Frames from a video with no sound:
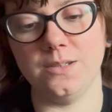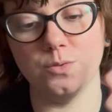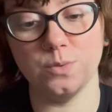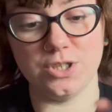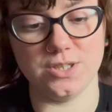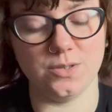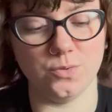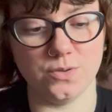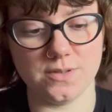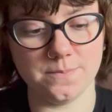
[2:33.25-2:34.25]
which is in
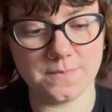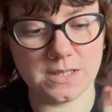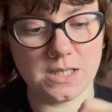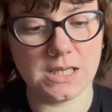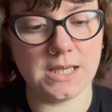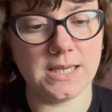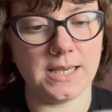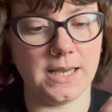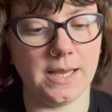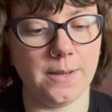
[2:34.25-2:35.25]
autumn,
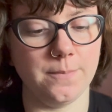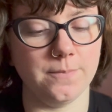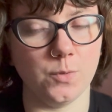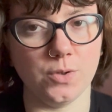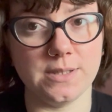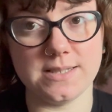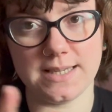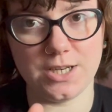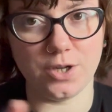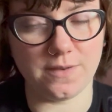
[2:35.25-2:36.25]
or it's
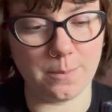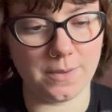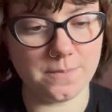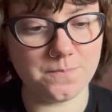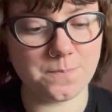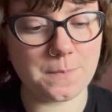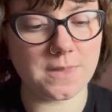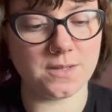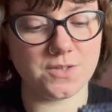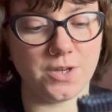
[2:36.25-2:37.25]
in November.
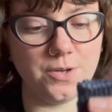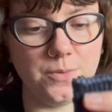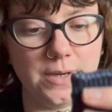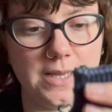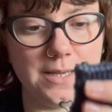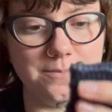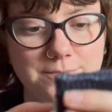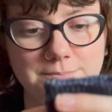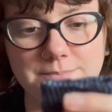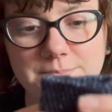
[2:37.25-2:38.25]
So